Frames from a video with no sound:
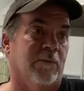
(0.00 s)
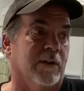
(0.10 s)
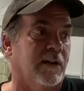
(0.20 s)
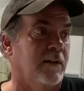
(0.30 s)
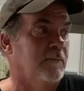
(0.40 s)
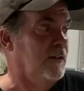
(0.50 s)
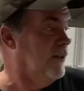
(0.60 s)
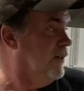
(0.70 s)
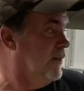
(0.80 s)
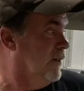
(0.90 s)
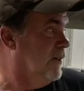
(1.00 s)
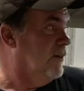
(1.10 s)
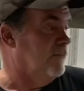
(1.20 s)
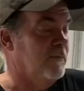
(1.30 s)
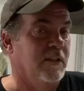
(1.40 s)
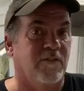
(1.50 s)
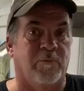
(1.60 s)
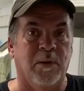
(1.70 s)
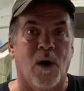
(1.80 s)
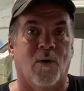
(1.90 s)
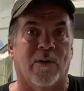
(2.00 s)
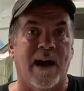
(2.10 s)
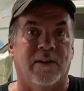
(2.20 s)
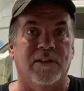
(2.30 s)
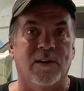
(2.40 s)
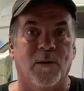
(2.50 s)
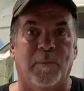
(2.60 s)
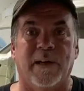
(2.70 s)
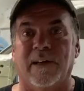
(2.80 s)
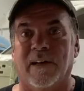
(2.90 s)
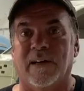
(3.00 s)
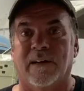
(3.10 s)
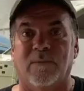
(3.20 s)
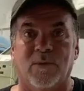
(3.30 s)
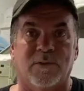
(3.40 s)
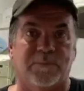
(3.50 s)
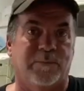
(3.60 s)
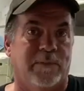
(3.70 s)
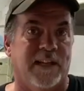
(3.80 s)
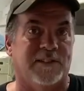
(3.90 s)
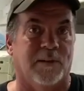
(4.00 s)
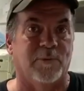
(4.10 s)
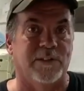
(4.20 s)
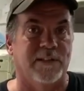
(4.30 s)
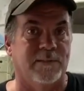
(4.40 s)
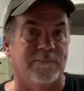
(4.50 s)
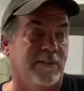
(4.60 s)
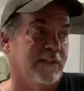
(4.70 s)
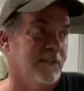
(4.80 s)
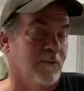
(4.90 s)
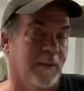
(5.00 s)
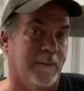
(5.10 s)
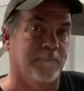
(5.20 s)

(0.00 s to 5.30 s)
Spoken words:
We're gonna leaf blow around a little bit here and we'll catch up with you in a little bit.